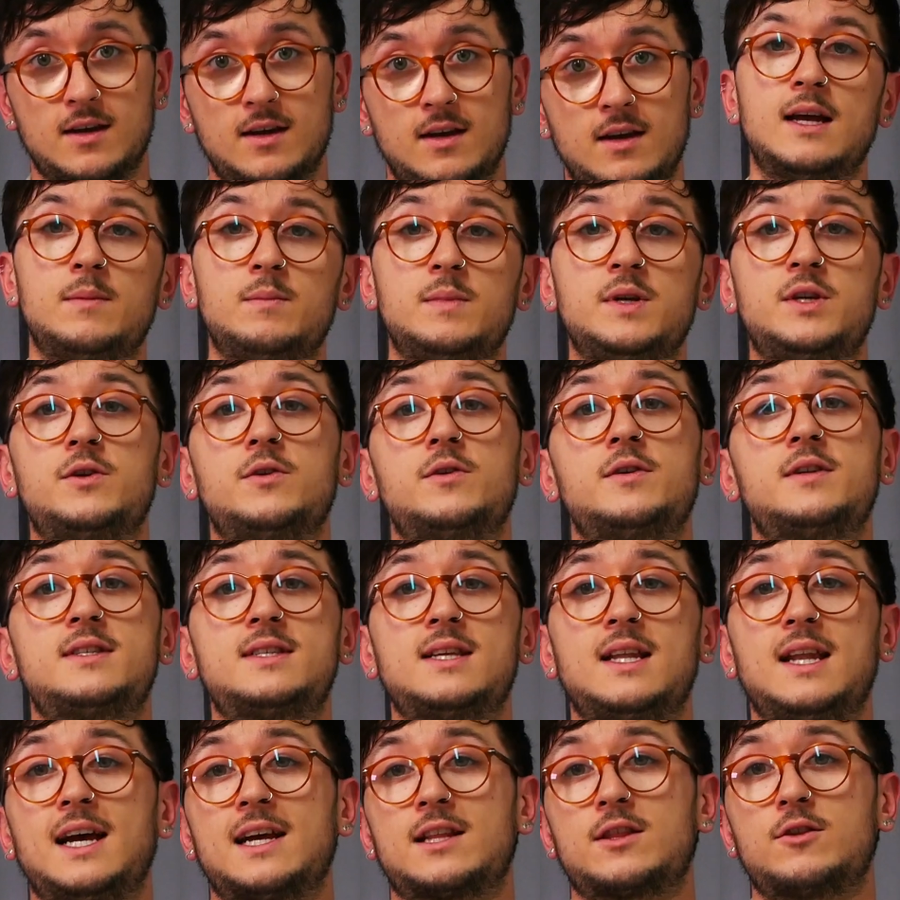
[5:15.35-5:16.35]
And be sure to
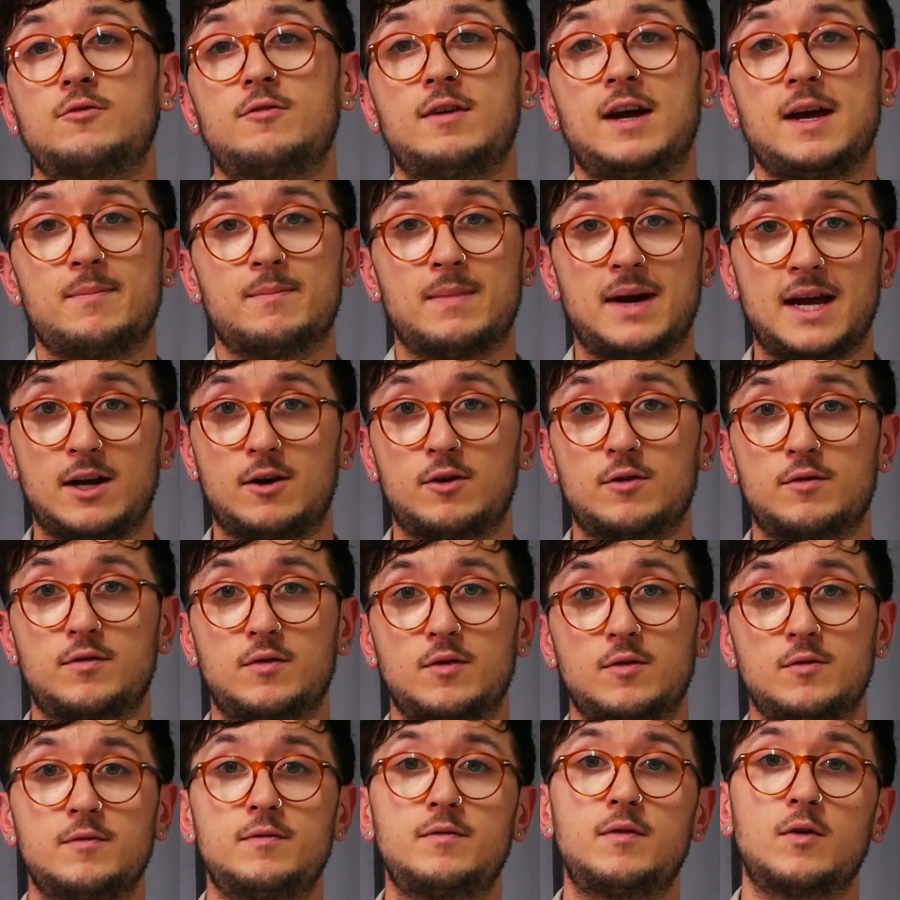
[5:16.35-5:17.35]
select the right
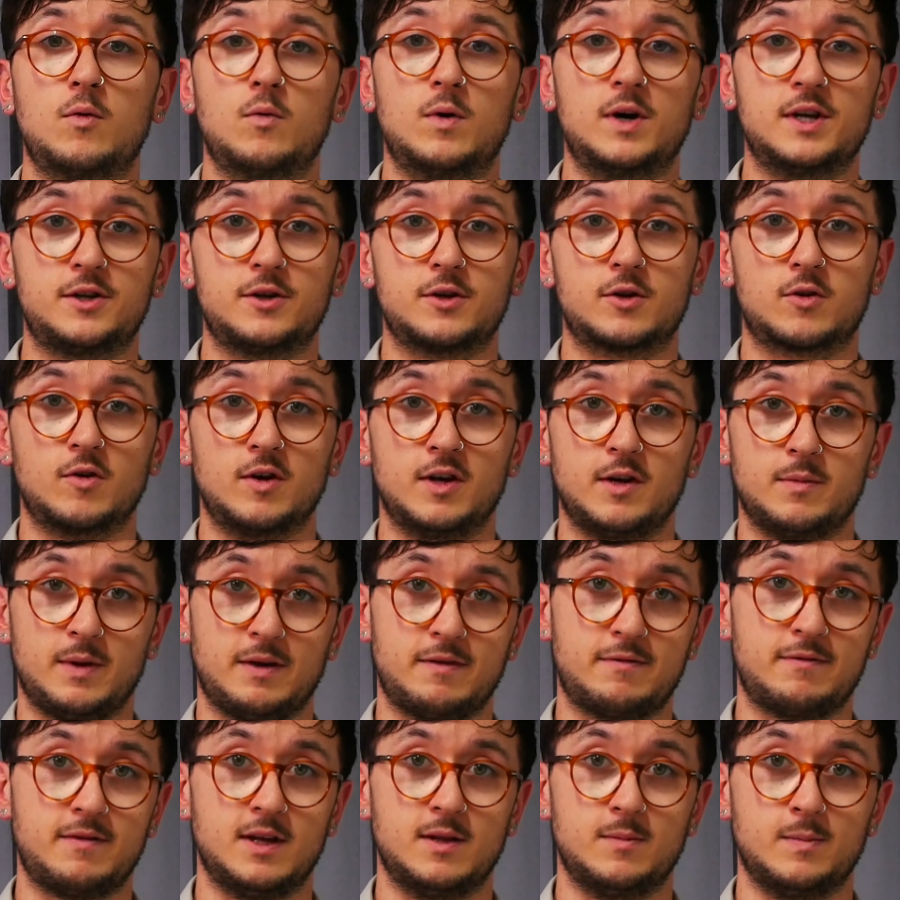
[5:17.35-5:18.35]
microphone for what you're going to be
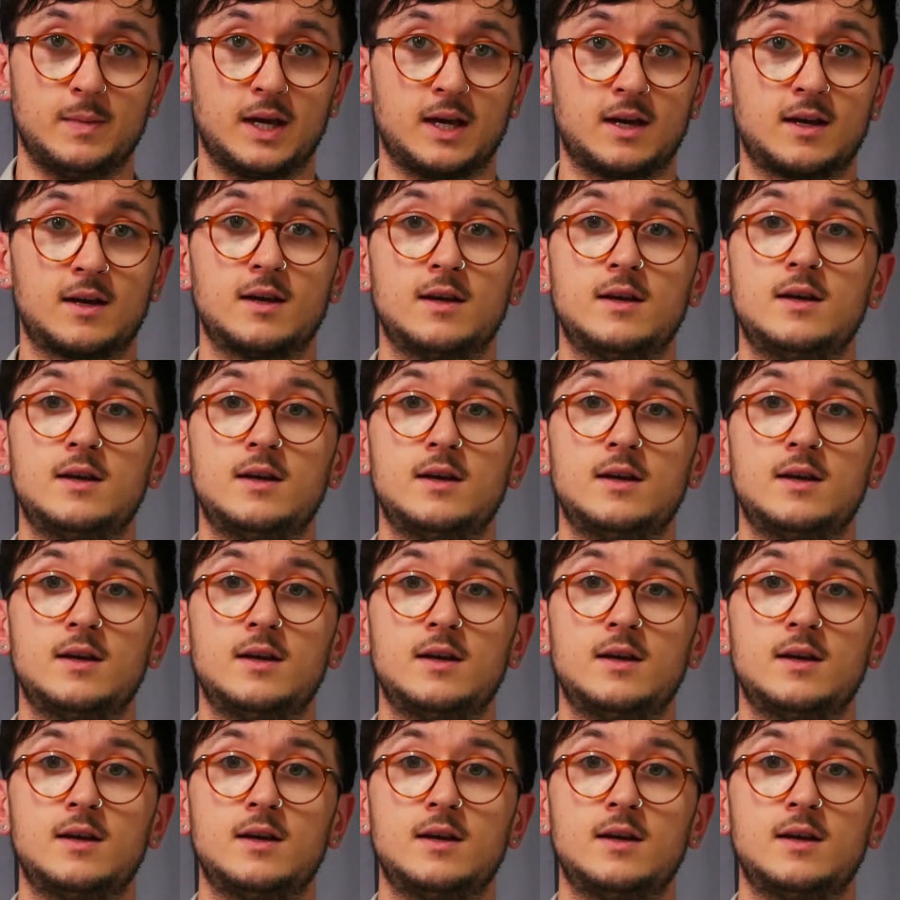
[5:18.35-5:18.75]
filming.